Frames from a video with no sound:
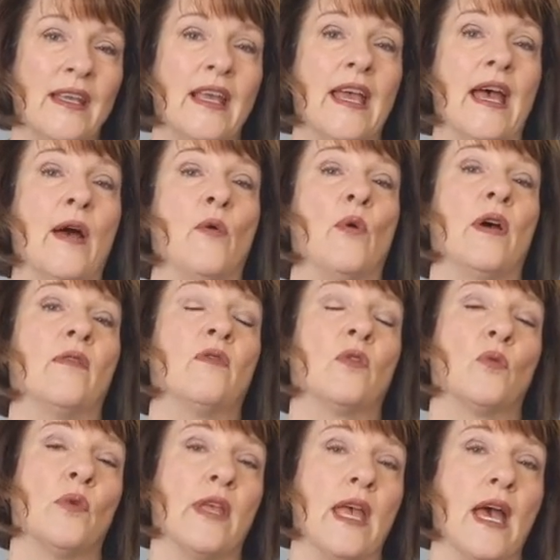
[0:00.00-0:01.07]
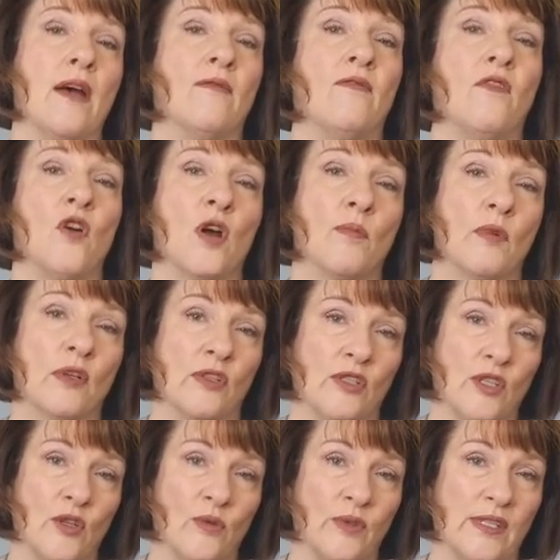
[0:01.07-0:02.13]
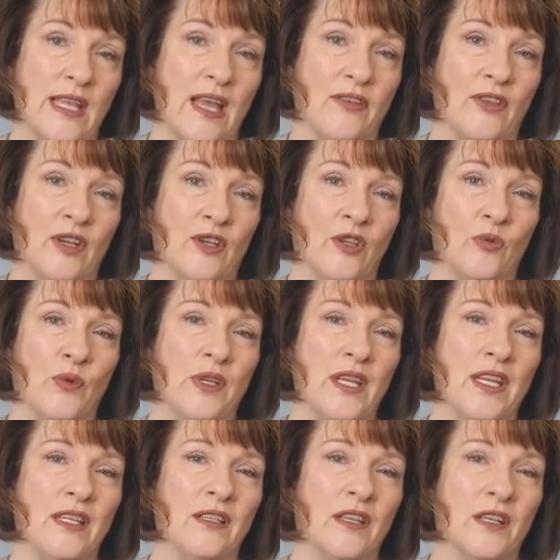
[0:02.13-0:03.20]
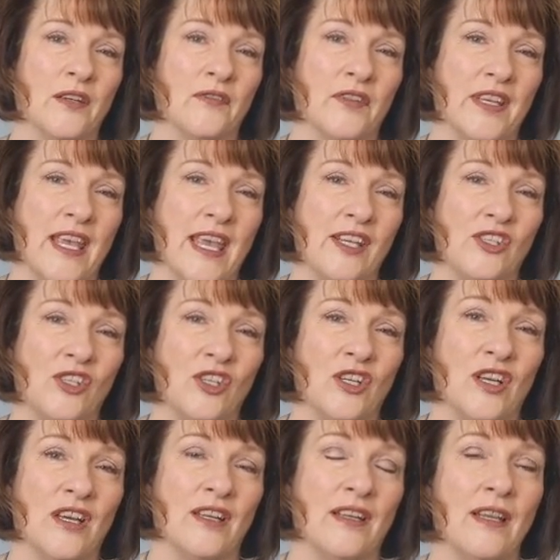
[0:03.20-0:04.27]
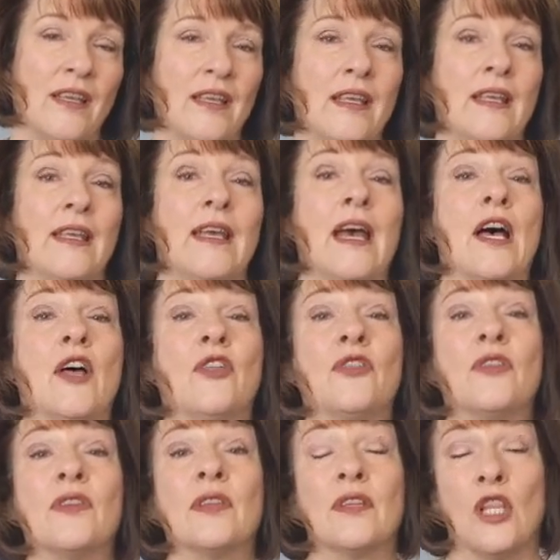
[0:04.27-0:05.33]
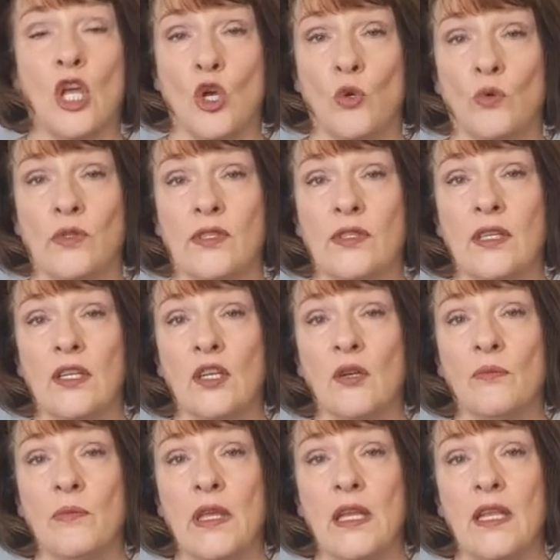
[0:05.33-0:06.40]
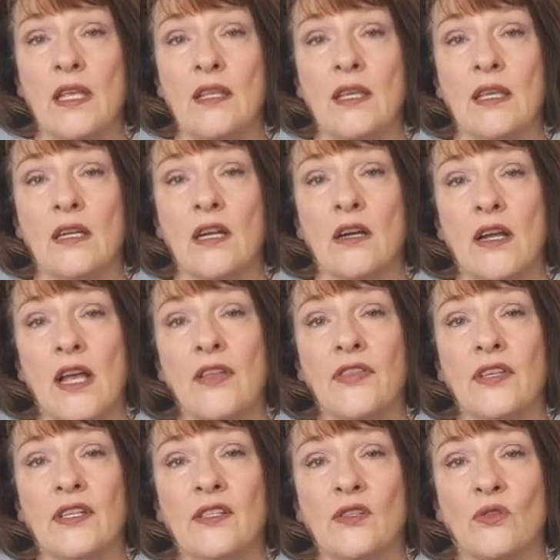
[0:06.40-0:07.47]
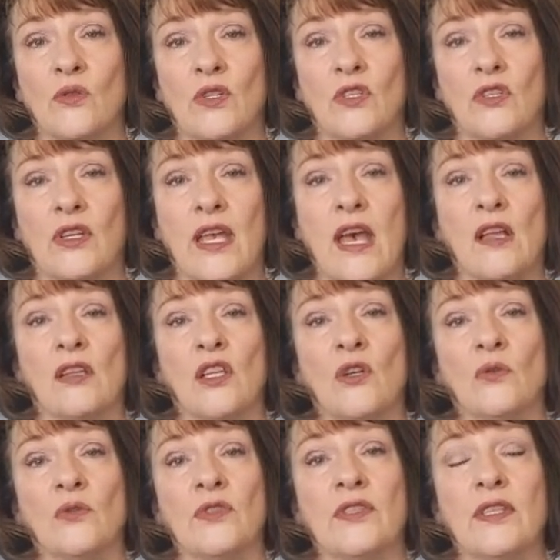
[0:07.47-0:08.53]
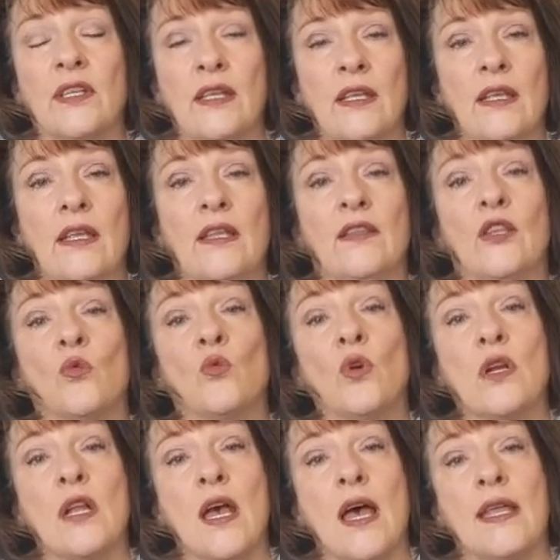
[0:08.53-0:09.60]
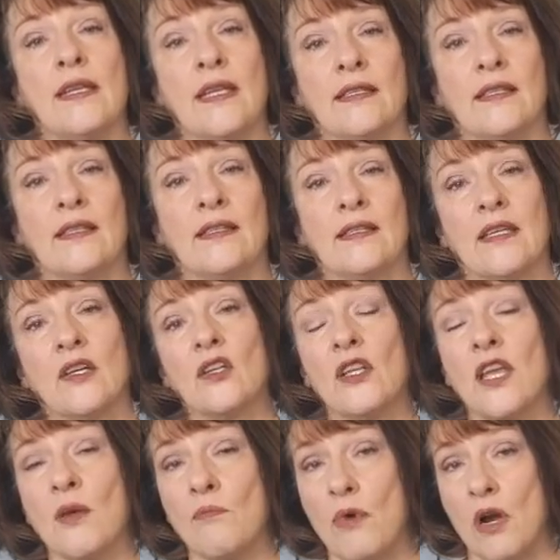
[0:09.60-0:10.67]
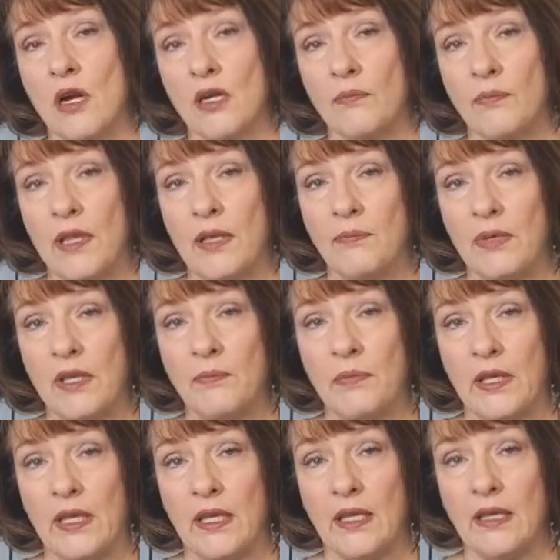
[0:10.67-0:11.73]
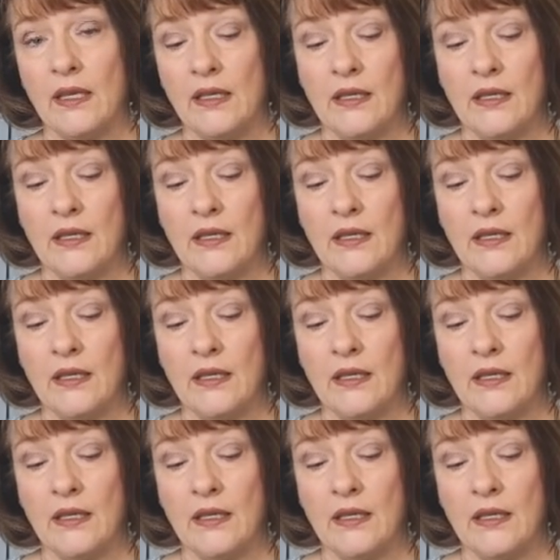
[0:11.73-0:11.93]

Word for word: However, we have farmers' loans out there that we need clarification on. Health loans, you know, many in our health industry took out loans that were not necessarily a part of PPP.